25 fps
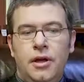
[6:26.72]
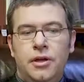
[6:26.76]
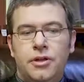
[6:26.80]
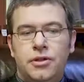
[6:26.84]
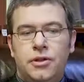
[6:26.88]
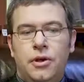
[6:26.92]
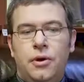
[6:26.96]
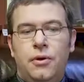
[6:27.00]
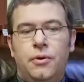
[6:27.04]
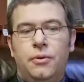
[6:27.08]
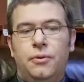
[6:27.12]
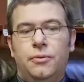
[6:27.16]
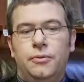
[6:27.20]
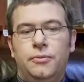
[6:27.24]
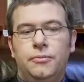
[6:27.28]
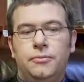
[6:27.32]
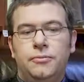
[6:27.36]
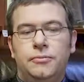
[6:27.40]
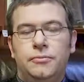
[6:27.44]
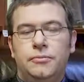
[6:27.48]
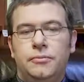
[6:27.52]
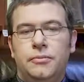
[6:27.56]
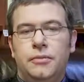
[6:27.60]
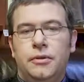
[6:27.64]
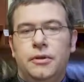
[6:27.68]
So
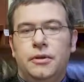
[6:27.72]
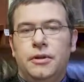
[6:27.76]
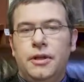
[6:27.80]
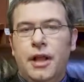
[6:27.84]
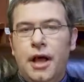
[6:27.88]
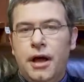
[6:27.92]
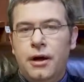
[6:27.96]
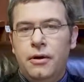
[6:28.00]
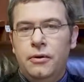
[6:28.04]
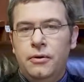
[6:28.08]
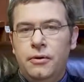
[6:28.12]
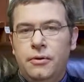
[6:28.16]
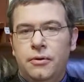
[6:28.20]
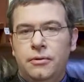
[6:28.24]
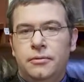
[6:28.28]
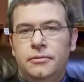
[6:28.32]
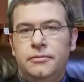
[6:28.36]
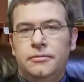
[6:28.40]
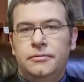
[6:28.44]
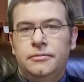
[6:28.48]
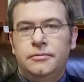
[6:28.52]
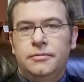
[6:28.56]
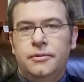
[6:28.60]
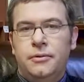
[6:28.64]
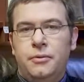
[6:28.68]
now
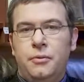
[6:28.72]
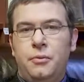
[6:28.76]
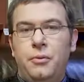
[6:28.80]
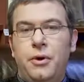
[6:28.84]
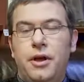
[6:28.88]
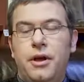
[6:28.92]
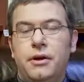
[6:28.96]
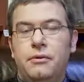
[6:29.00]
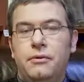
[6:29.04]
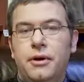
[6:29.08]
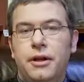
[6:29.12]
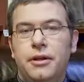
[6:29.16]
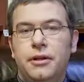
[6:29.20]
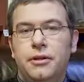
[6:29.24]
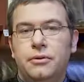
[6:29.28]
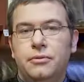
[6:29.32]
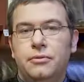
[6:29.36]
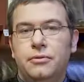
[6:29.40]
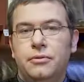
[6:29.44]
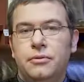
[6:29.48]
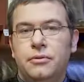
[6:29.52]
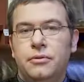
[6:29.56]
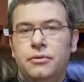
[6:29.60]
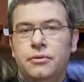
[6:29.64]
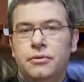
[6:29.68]
we are ready
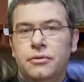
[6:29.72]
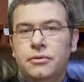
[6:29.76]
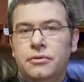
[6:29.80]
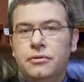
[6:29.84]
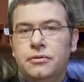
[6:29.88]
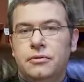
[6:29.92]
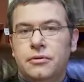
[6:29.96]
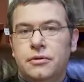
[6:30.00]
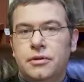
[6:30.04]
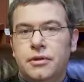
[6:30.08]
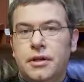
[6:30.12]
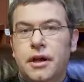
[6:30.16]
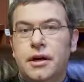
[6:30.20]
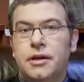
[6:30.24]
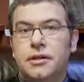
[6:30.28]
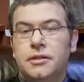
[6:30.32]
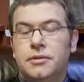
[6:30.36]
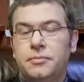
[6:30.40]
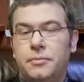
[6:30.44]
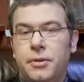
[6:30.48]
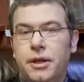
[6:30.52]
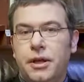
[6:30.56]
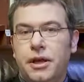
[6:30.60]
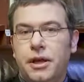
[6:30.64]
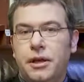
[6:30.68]
to start
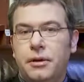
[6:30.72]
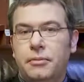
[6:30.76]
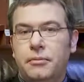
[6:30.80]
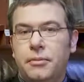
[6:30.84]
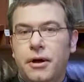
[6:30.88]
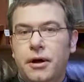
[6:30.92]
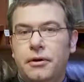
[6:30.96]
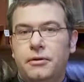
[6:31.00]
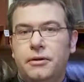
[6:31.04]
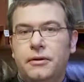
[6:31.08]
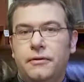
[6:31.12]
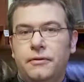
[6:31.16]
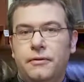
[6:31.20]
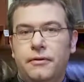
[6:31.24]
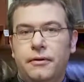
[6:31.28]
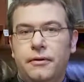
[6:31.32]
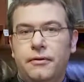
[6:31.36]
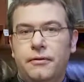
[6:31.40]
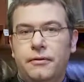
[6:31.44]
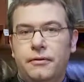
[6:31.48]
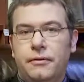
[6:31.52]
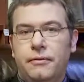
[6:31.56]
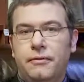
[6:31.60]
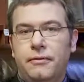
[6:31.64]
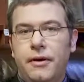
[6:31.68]
speaking about the
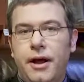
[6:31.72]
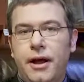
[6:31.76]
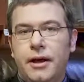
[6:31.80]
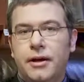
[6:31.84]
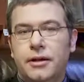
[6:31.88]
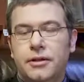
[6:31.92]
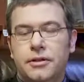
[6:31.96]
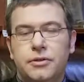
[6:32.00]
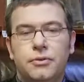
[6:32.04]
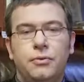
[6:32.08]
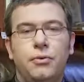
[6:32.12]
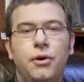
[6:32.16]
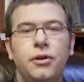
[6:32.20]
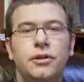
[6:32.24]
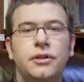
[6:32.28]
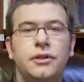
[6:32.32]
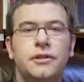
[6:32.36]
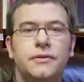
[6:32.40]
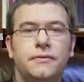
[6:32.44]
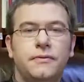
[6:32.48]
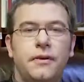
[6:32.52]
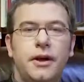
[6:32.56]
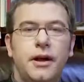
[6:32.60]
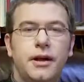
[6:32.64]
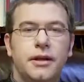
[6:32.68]
finance. What
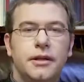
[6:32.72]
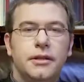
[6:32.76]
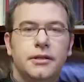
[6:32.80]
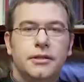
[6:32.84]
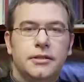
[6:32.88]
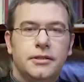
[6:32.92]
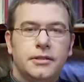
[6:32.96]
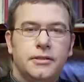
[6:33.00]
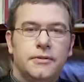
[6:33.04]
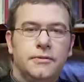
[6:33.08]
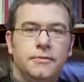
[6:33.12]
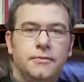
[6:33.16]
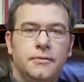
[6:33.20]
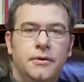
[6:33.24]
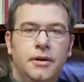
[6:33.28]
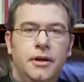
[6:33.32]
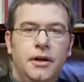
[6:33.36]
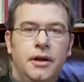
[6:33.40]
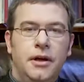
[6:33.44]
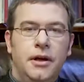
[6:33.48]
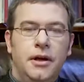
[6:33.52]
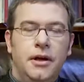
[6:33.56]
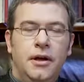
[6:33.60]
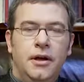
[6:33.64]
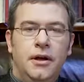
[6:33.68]
is finance?
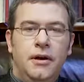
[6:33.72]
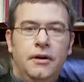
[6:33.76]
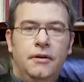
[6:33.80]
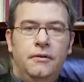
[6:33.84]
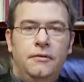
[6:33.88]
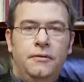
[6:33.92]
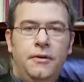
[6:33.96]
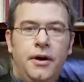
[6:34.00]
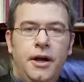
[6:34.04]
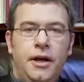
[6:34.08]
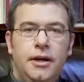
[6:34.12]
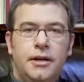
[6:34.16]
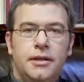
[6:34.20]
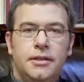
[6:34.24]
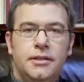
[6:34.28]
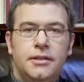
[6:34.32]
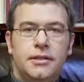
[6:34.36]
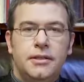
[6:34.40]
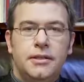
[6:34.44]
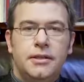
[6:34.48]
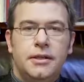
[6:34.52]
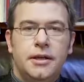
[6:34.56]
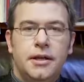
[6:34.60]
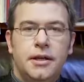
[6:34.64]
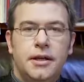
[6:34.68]

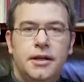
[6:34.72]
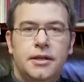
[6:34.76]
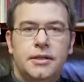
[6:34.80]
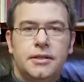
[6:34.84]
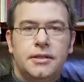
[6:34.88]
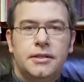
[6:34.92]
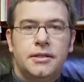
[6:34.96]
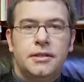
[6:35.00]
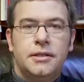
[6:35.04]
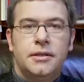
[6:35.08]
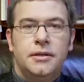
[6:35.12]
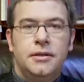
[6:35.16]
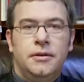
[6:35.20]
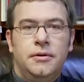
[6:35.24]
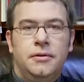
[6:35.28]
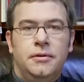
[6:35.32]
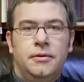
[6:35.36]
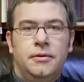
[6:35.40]
Finance is